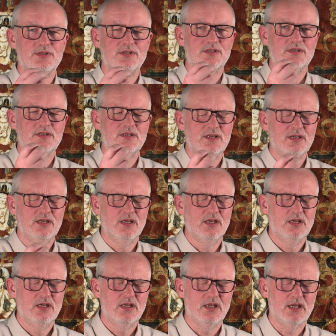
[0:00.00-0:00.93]
and
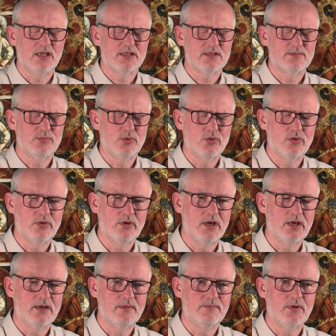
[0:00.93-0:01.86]
explore
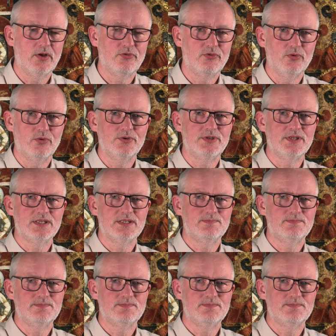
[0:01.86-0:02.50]
a thought